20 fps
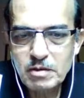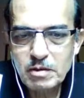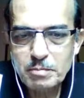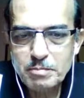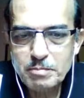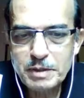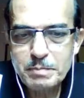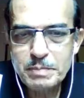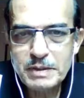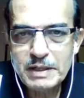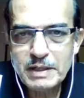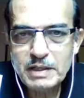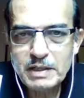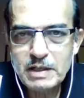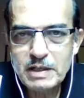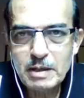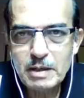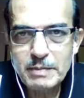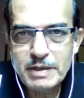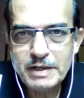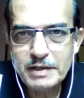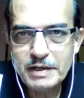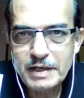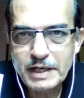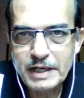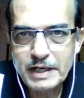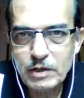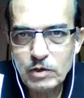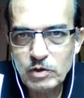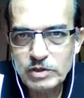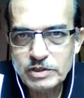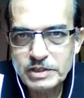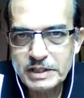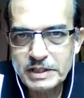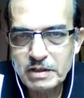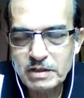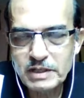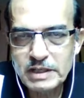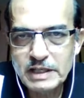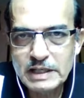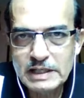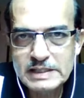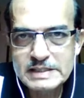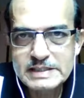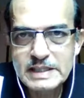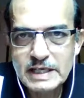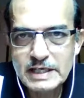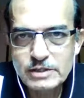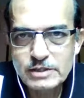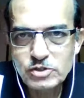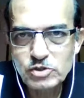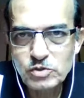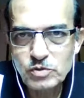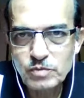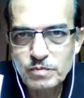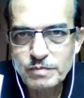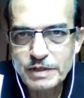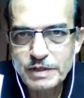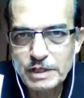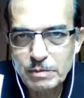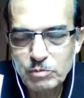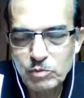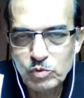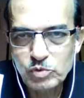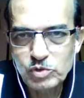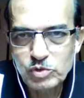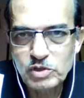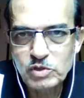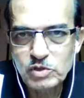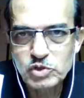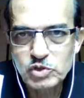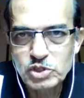People come and drink on the hillside, so we remove those